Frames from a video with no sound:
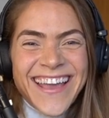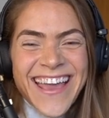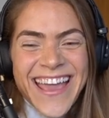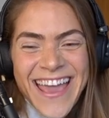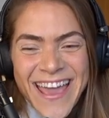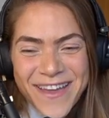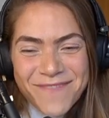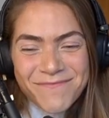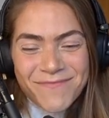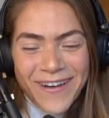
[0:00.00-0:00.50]

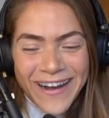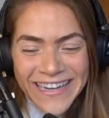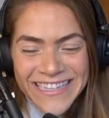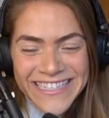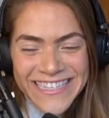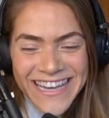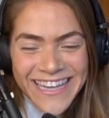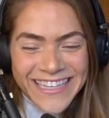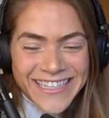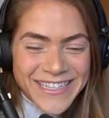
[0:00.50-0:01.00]
It might
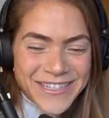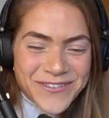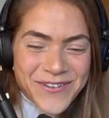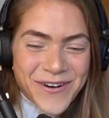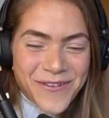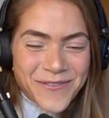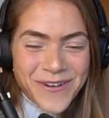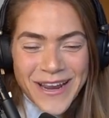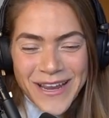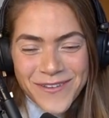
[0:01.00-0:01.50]
take you
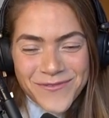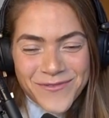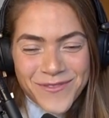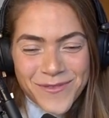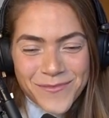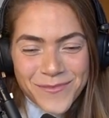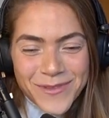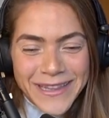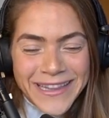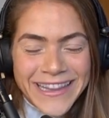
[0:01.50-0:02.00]
away
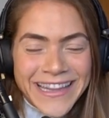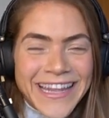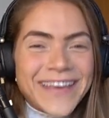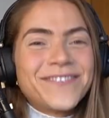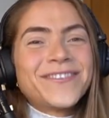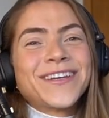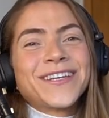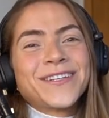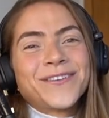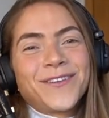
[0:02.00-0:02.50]
from
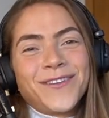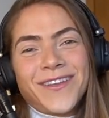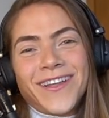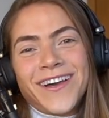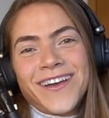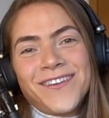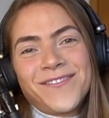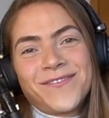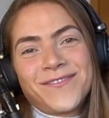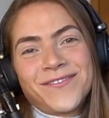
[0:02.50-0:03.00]
living your
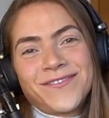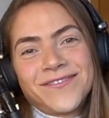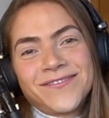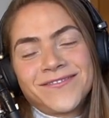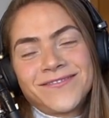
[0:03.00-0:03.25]
life.